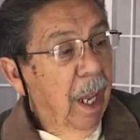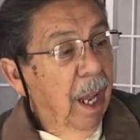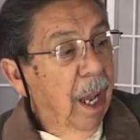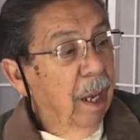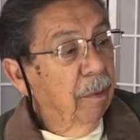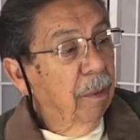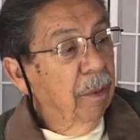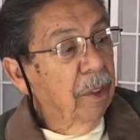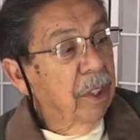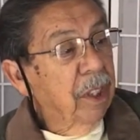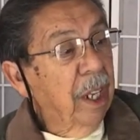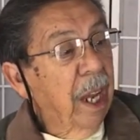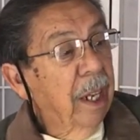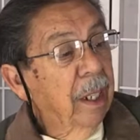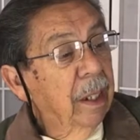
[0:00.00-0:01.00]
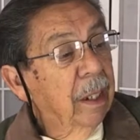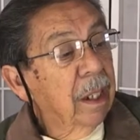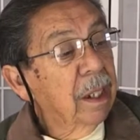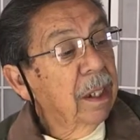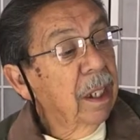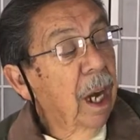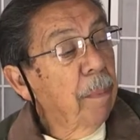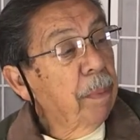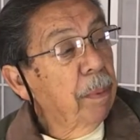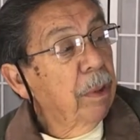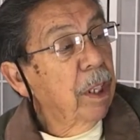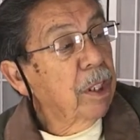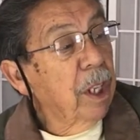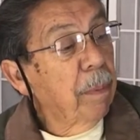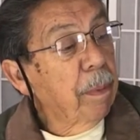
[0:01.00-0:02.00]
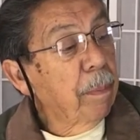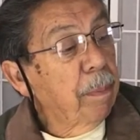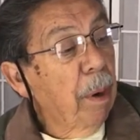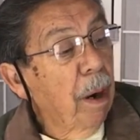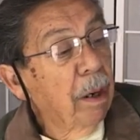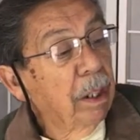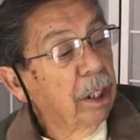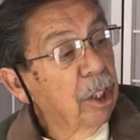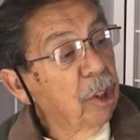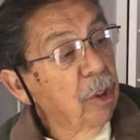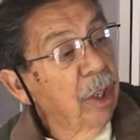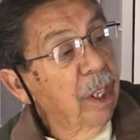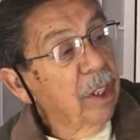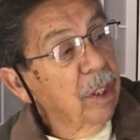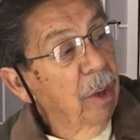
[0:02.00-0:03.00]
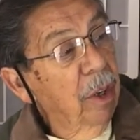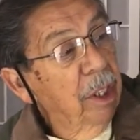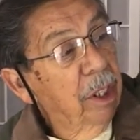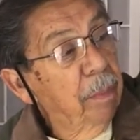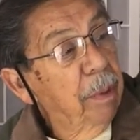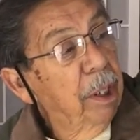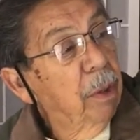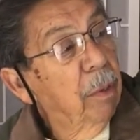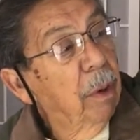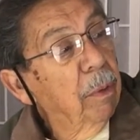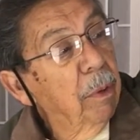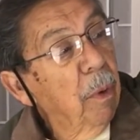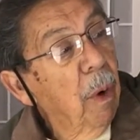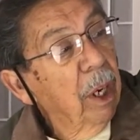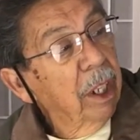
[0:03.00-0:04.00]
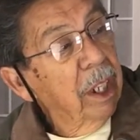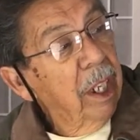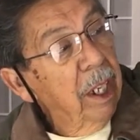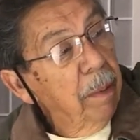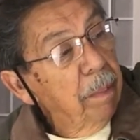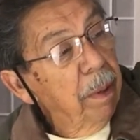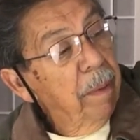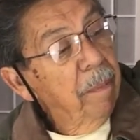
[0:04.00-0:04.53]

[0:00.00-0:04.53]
and we've decided this upper part of the tree is going to be the one we want to keep.